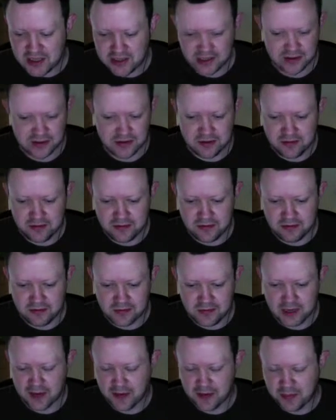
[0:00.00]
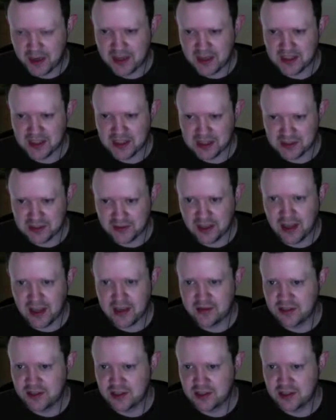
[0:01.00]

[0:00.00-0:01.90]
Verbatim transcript: to get the basics of life.